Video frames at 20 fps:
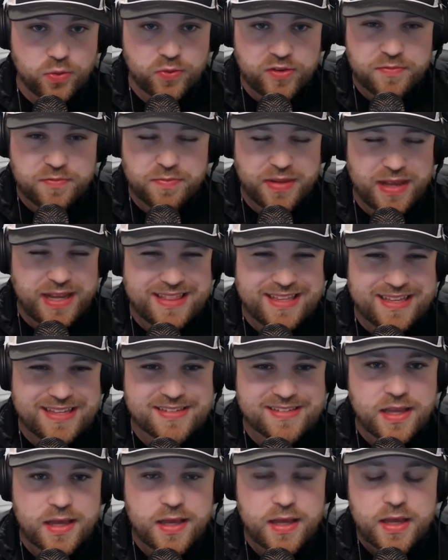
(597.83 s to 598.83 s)
We've played
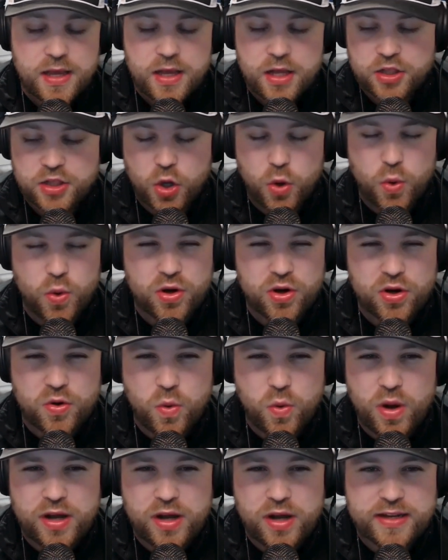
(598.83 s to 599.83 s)
these lower
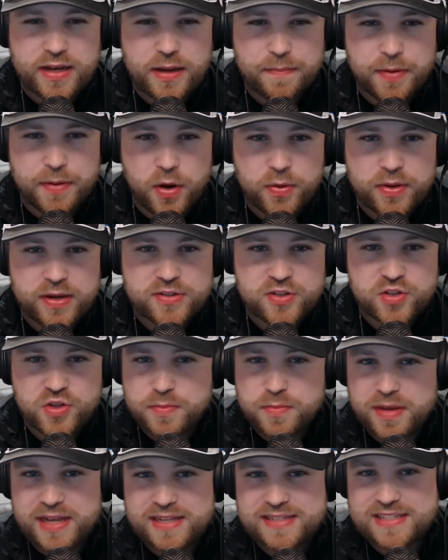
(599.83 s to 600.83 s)
quality opponents,
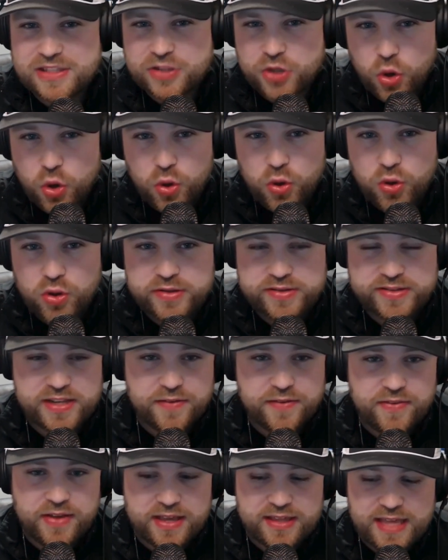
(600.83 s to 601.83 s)
UMass Lowell,
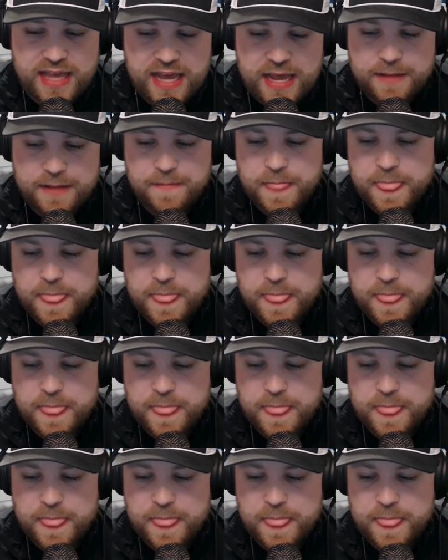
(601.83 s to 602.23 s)
stuff like that,